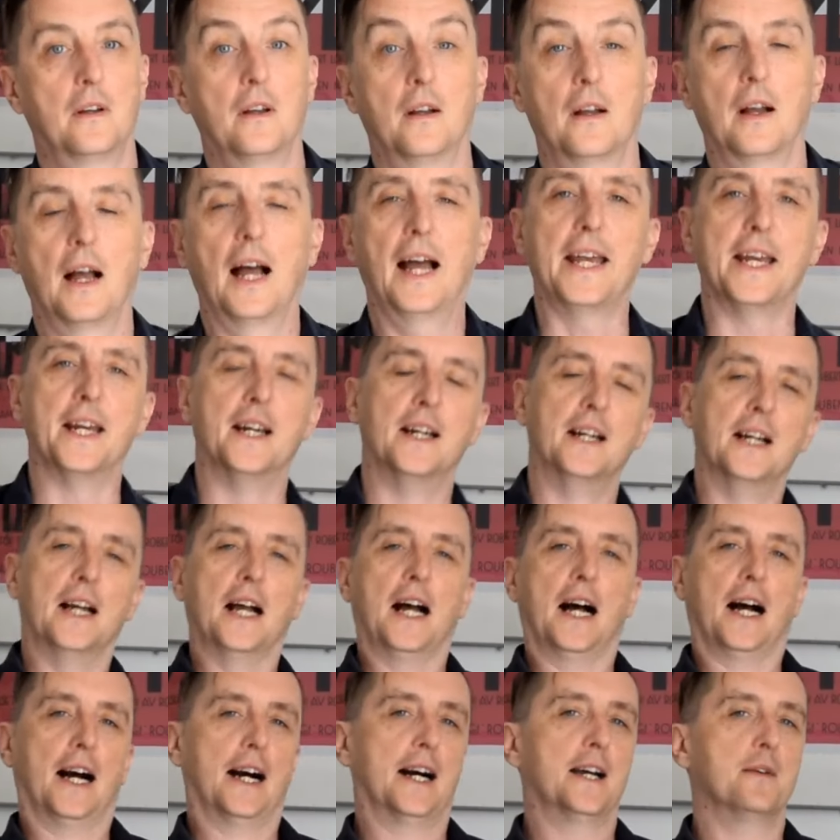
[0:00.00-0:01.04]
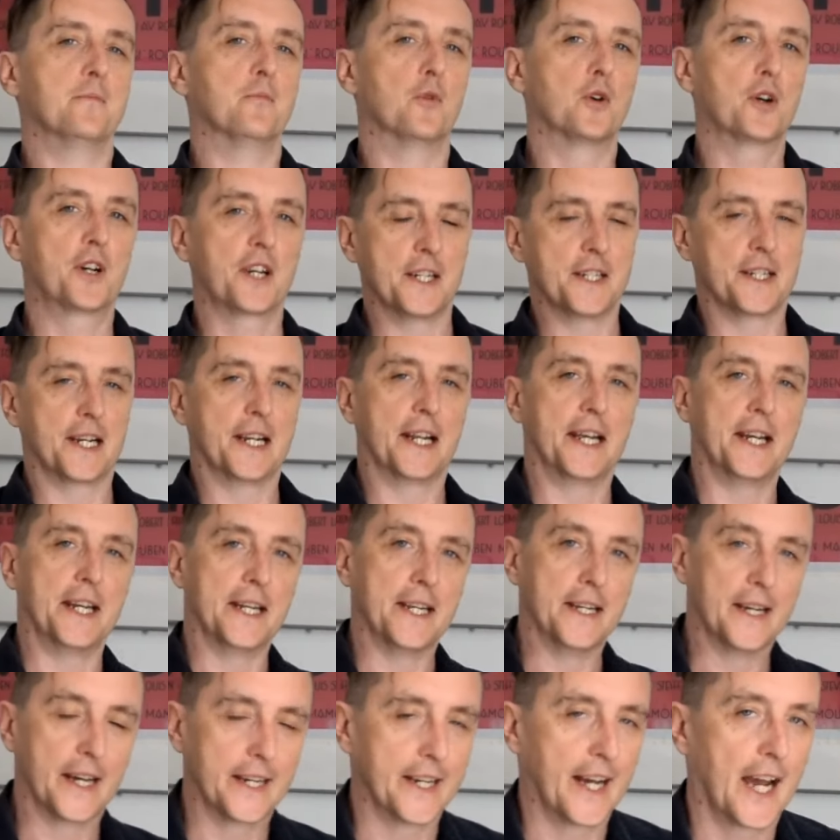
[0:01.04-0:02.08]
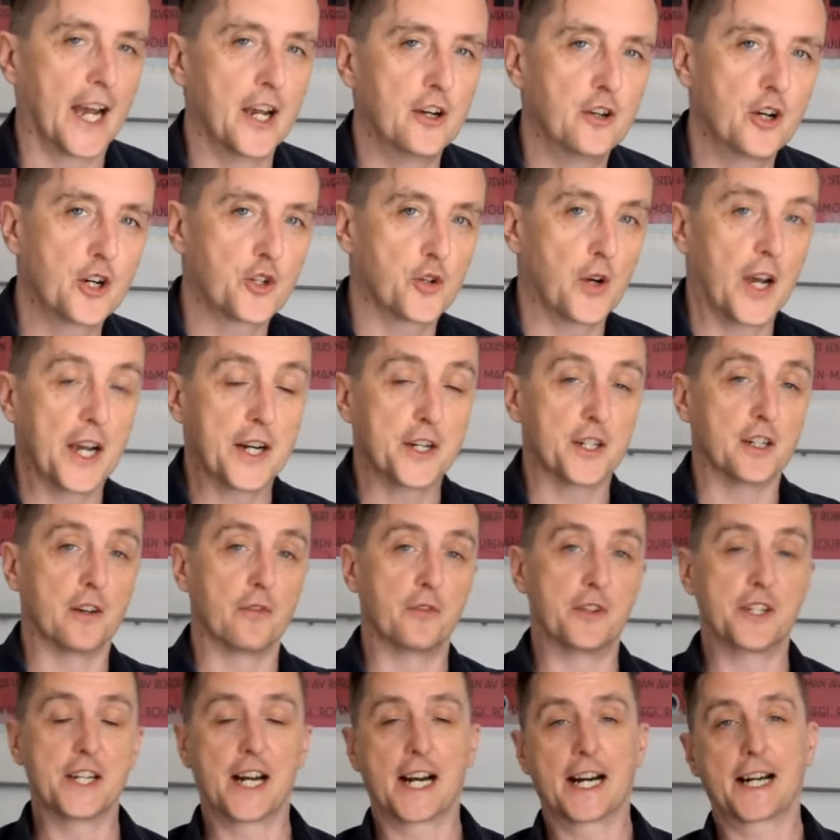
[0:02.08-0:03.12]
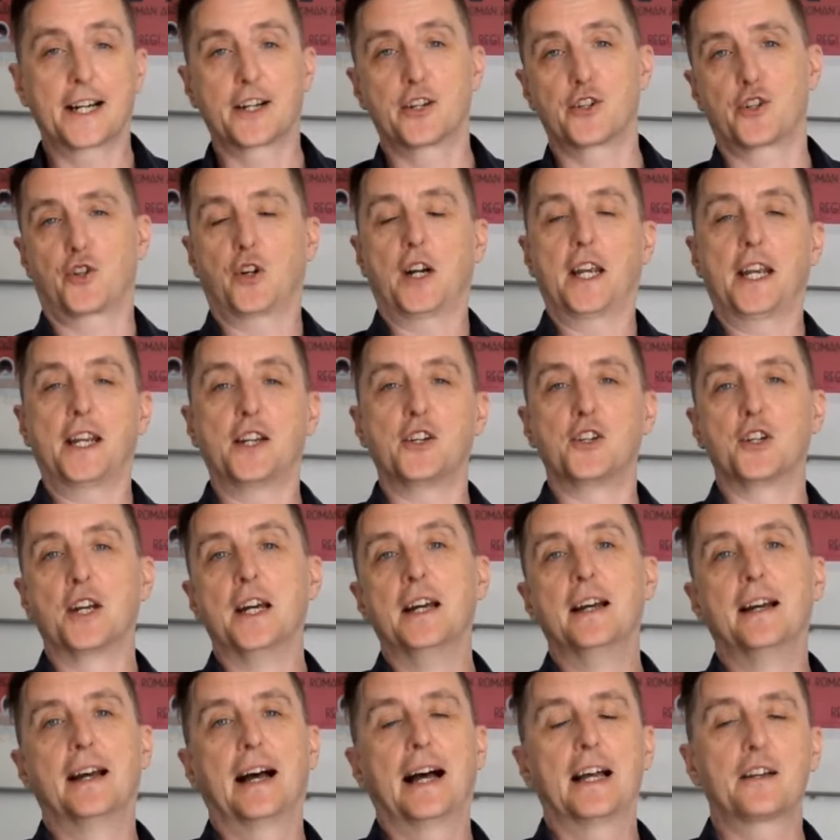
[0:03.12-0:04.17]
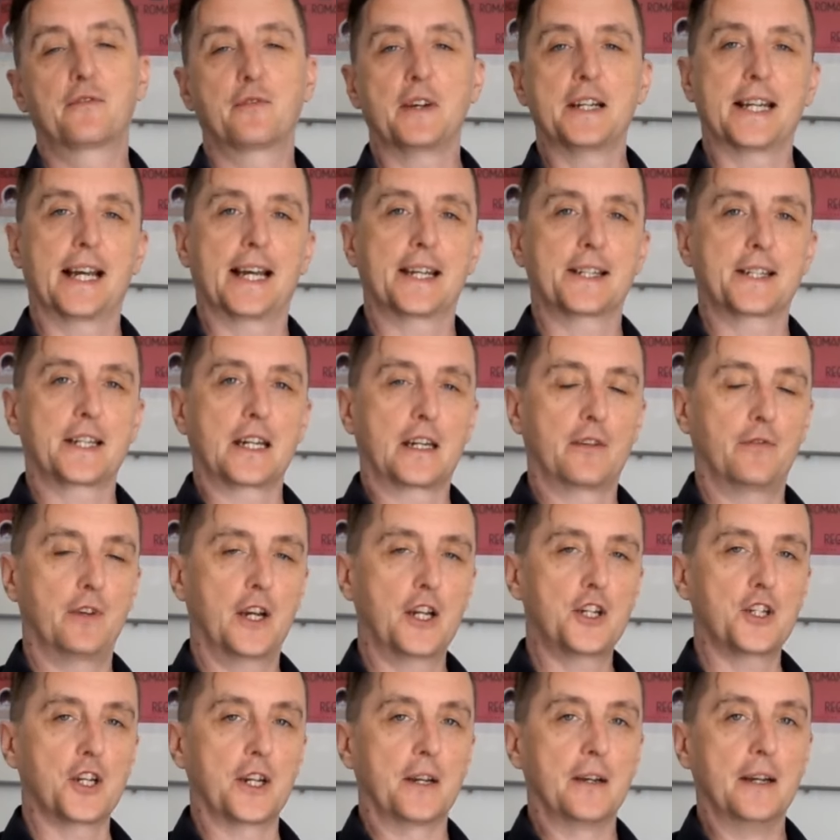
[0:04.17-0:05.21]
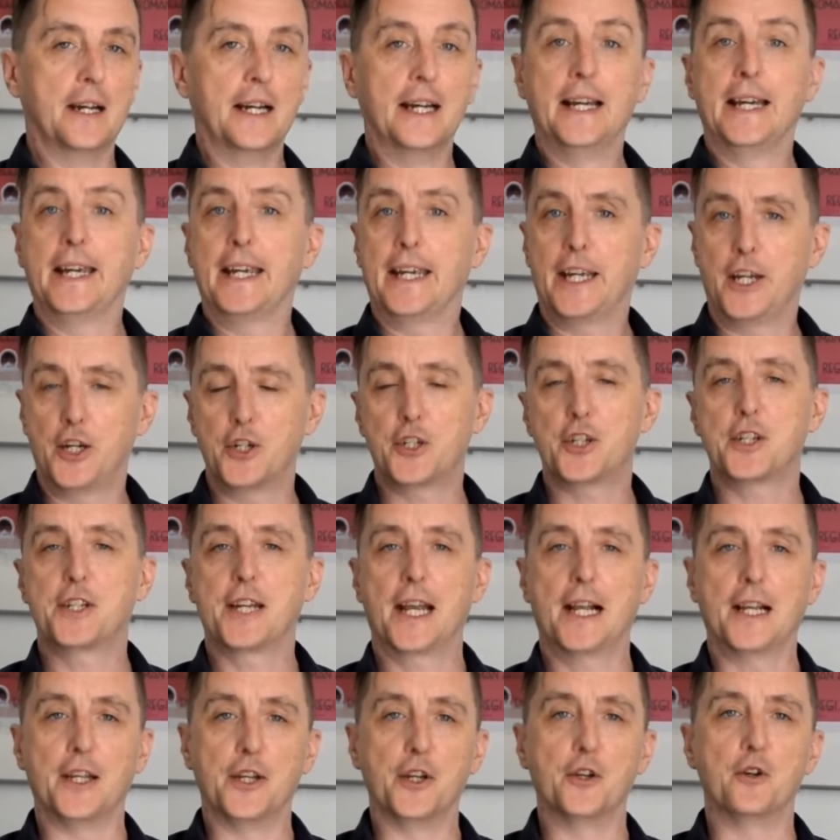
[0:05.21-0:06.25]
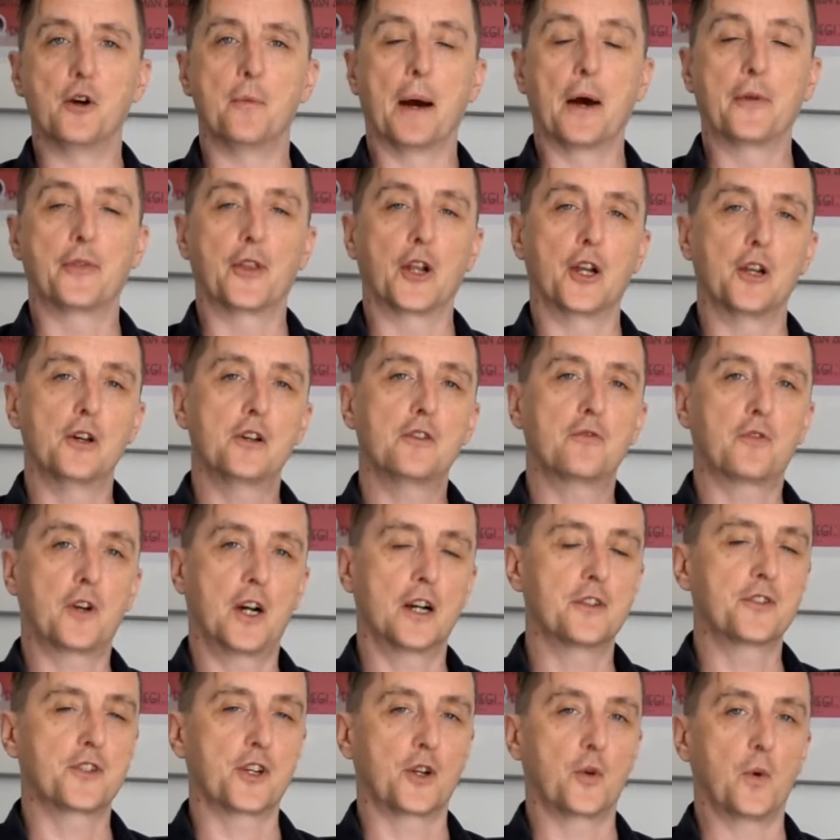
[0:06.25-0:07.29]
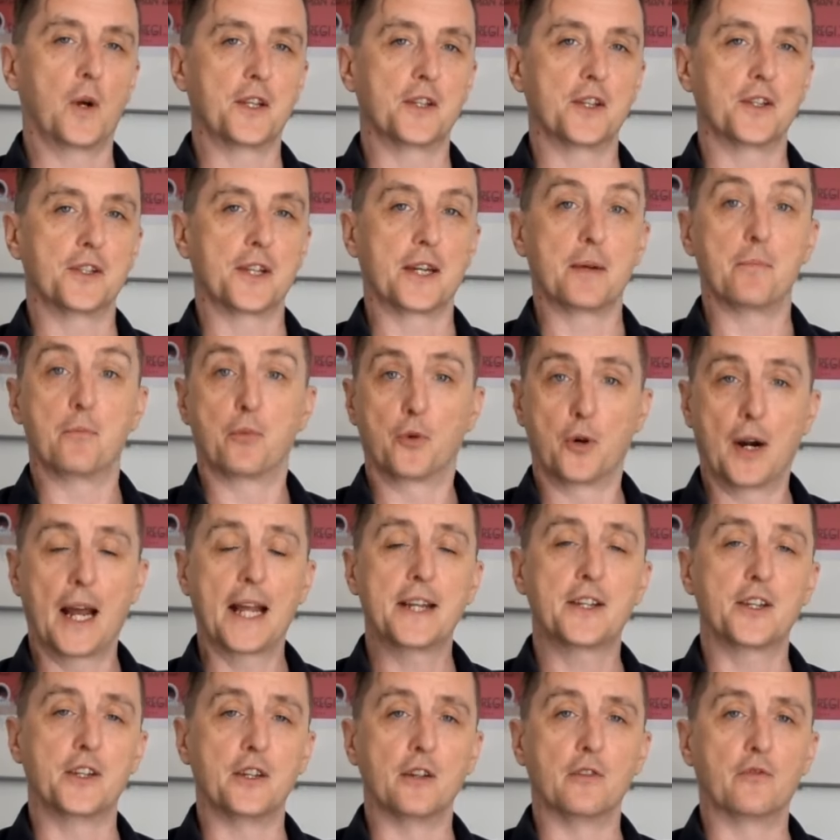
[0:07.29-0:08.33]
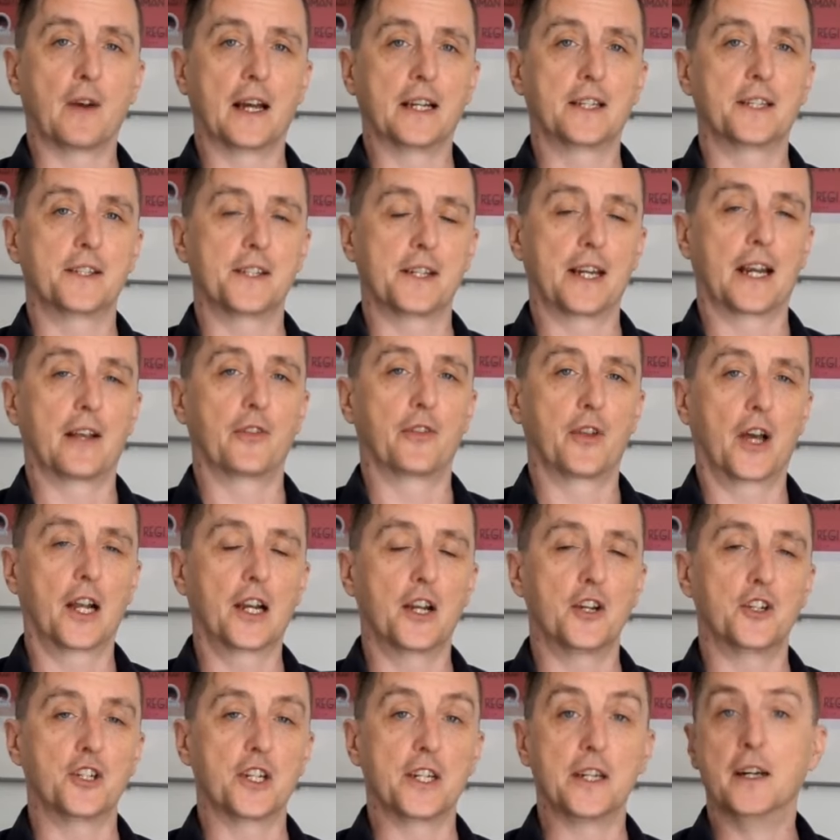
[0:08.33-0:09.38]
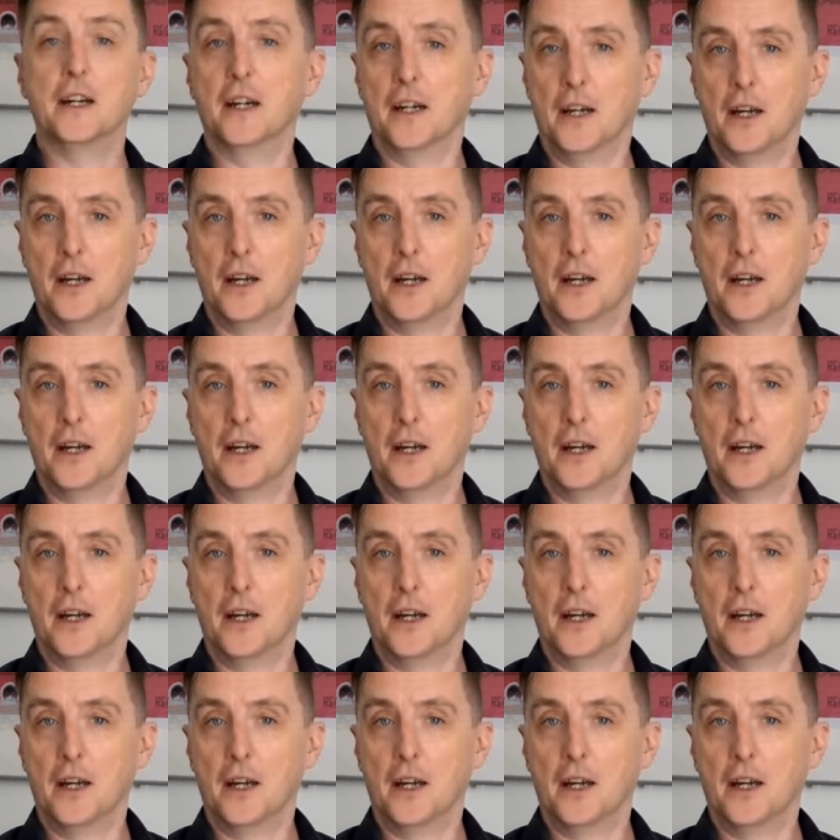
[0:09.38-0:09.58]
Hi, I'm Morgan Delaney, an Irish writer of dark, strange and fantastic fiction, here to tell you about The Law of Consequences, a brand new fantasy anthology